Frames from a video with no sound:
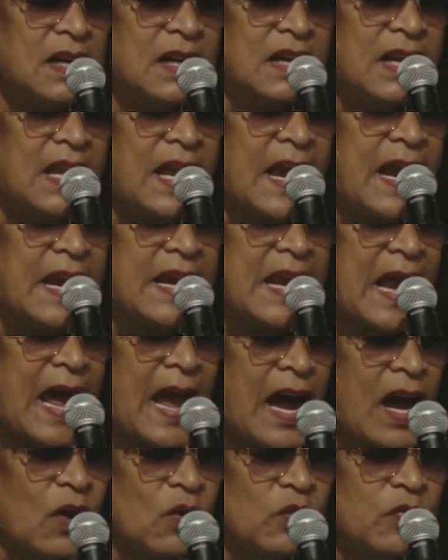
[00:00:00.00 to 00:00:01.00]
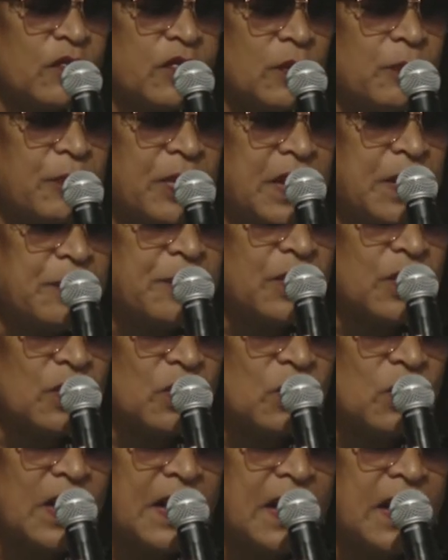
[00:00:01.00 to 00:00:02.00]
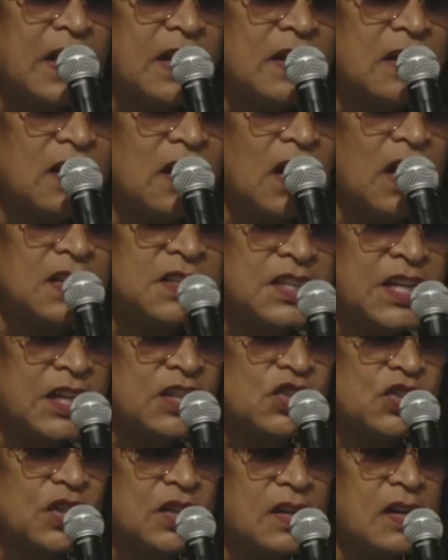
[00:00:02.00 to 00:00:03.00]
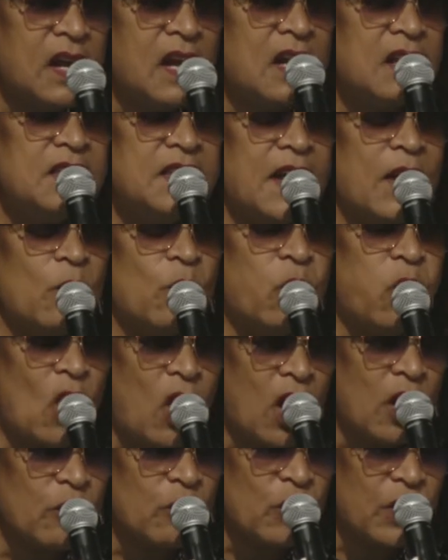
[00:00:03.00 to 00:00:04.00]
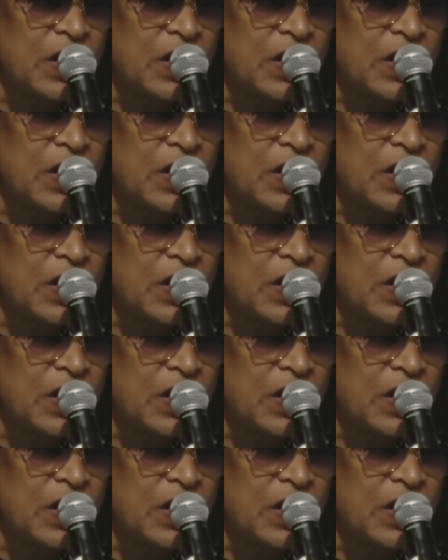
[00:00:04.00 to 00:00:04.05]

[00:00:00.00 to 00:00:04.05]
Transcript: laid out for people in addiction that want